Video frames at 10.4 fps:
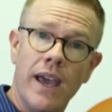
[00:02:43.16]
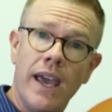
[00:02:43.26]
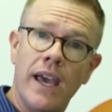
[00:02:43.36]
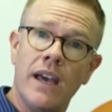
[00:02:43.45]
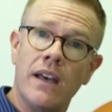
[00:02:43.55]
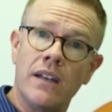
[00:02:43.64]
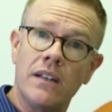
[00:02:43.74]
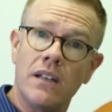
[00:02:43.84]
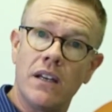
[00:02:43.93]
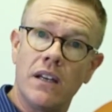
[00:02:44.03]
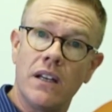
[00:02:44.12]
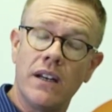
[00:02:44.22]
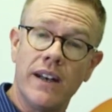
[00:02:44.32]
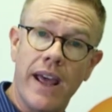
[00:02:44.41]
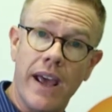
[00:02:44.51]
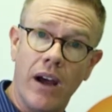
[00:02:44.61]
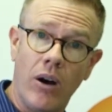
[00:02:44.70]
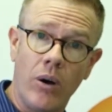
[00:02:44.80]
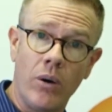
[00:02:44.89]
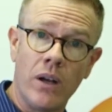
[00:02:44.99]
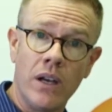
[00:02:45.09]
And
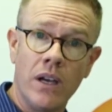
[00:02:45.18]
now